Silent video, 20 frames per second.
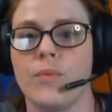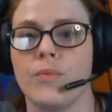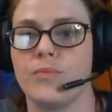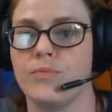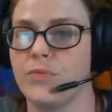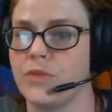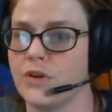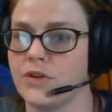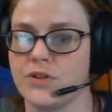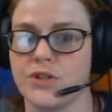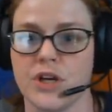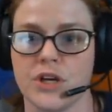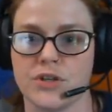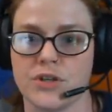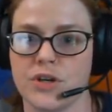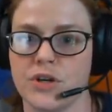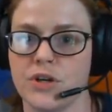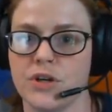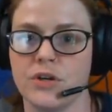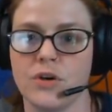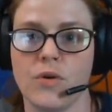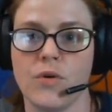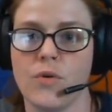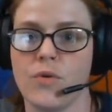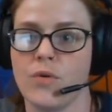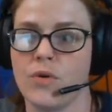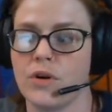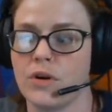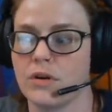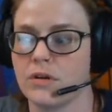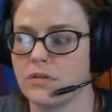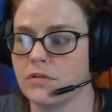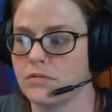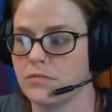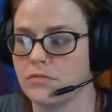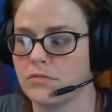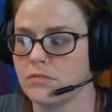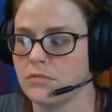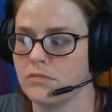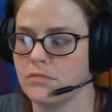their gender, or
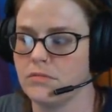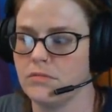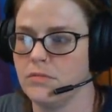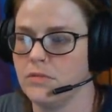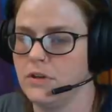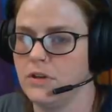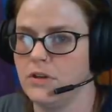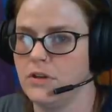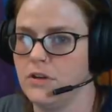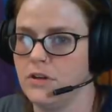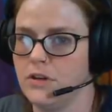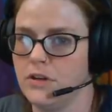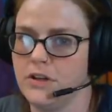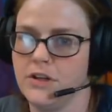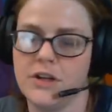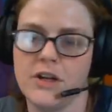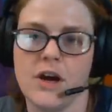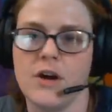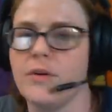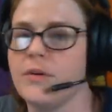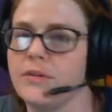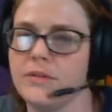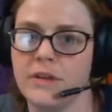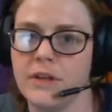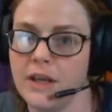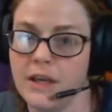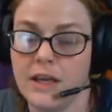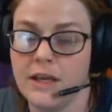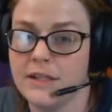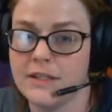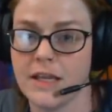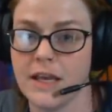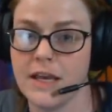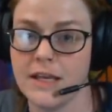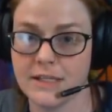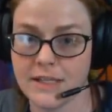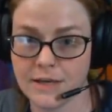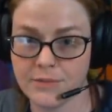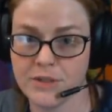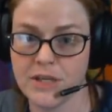you know,
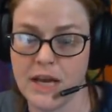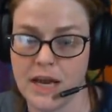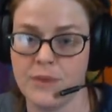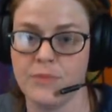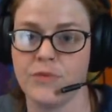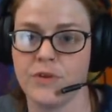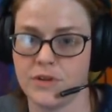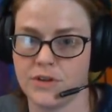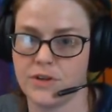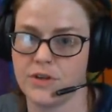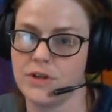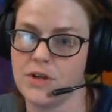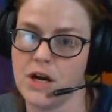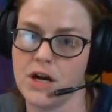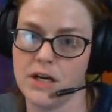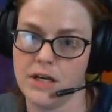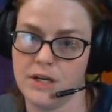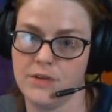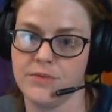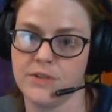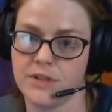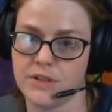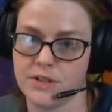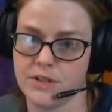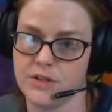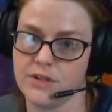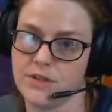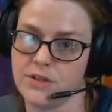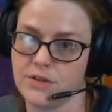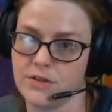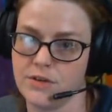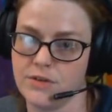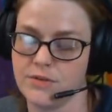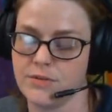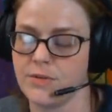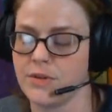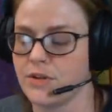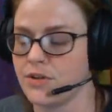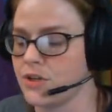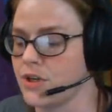it's up to him whether or not he wants to disclose
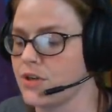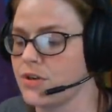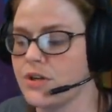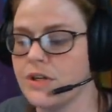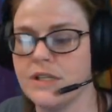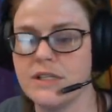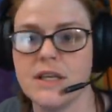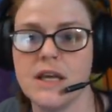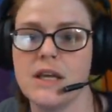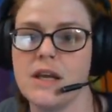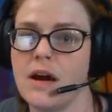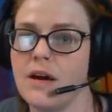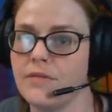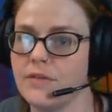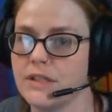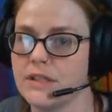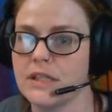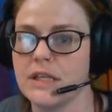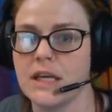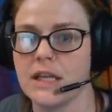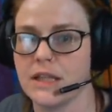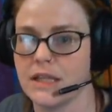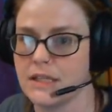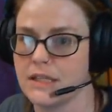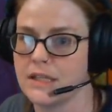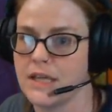what their gender is. And obviously in this